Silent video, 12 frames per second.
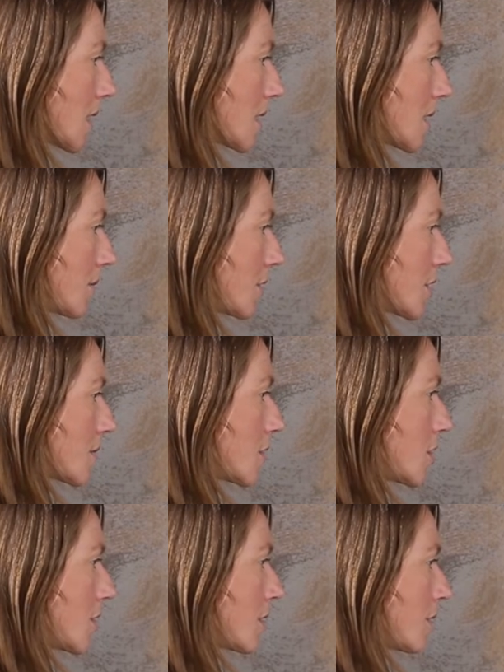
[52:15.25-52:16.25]
Let's see, we'll just
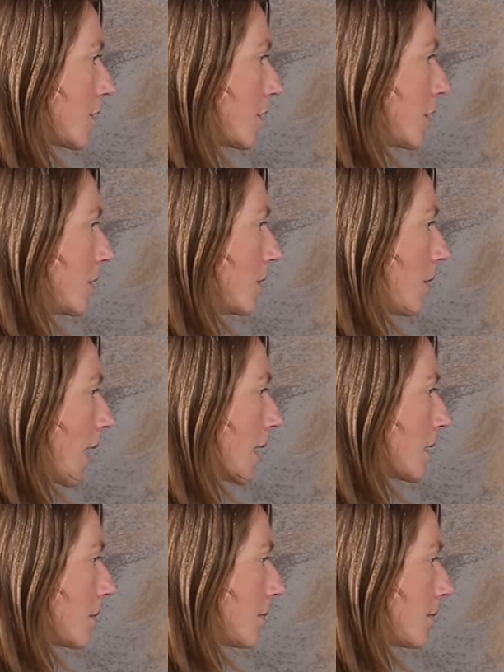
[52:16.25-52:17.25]
choose a few
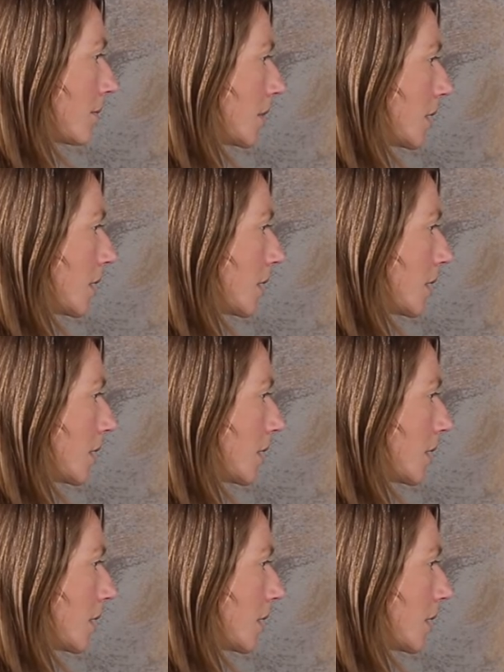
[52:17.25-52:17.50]
random